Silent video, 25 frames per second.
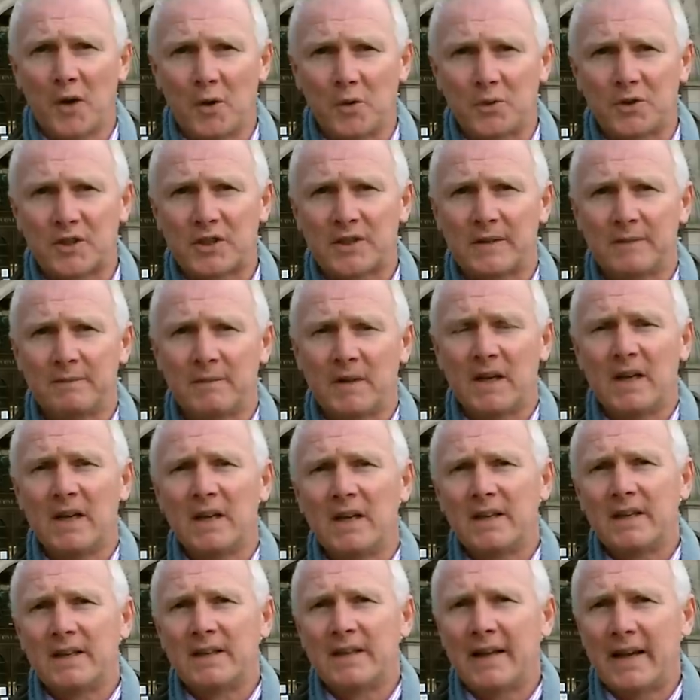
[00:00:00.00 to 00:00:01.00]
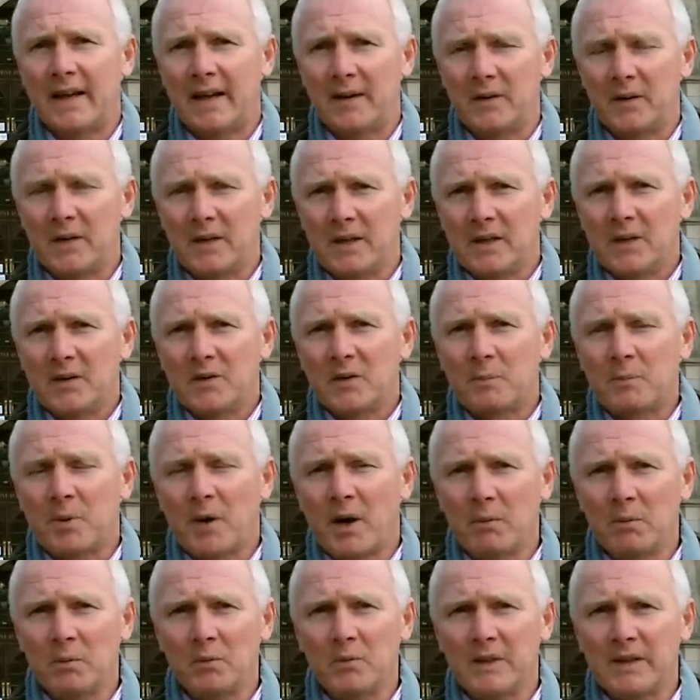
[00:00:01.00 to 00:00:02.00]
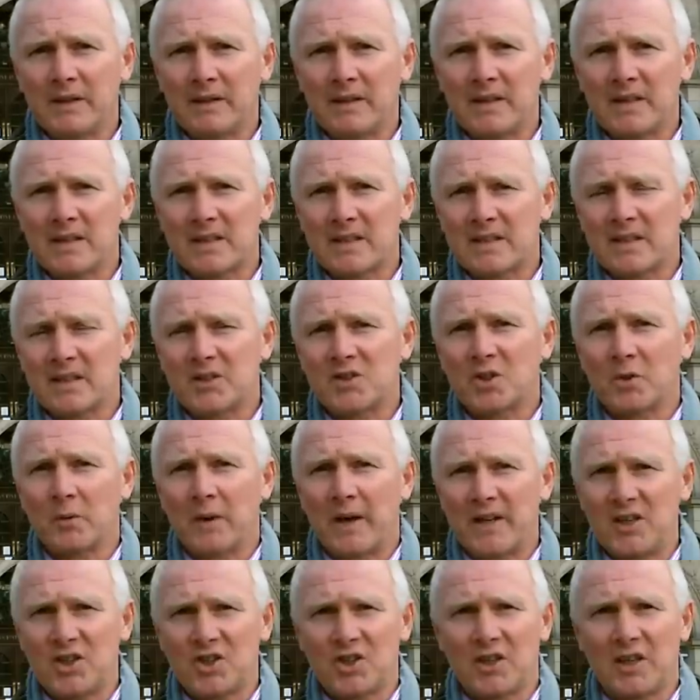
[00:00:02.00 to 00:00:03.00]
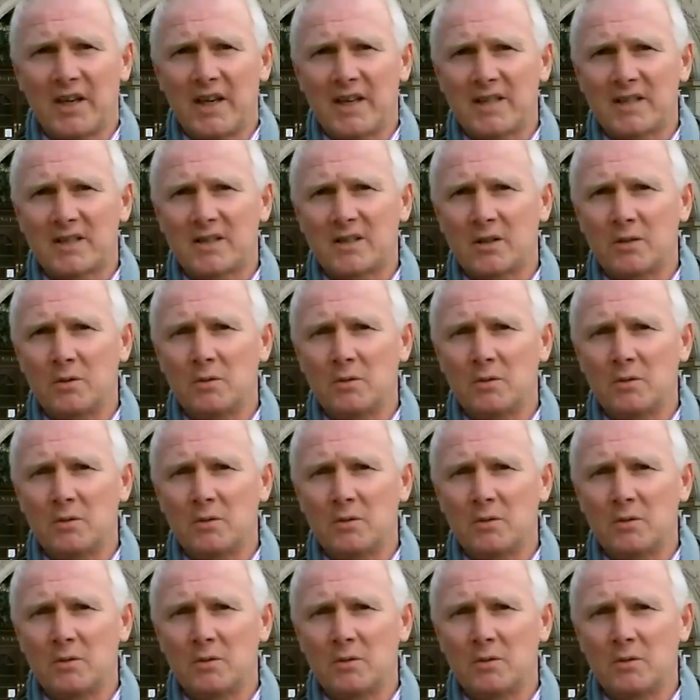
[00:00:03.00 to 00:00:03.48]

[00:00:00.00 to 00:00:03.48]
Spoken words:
vote. Now, the problem with this situation is,